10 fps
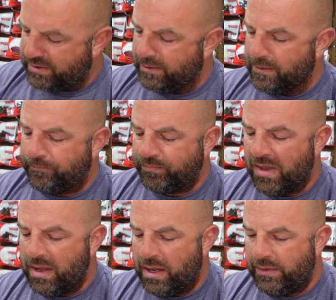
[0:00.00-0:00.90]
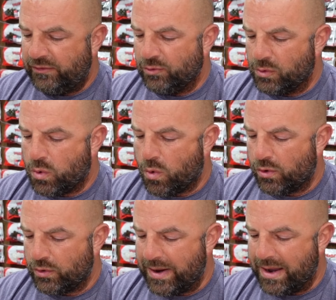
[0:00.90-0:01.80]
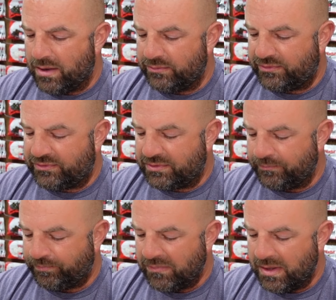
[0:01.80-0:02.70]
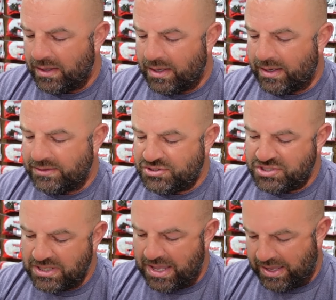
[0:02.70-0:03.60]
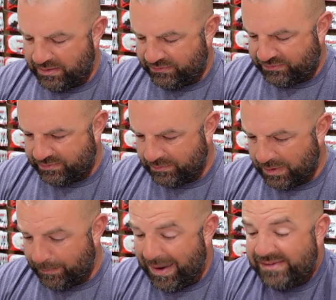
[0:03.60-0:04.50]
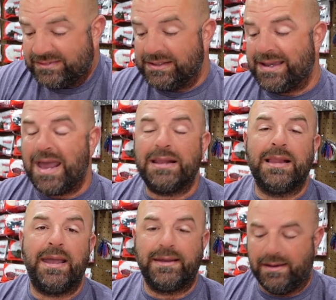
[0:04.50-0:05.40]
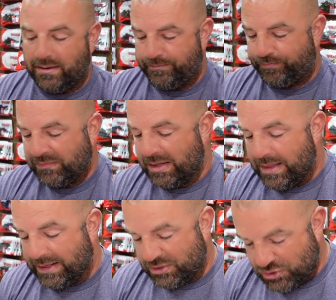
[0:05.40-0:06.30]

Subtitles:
here. These are 1/4 ounce jig heads, basically kind of like a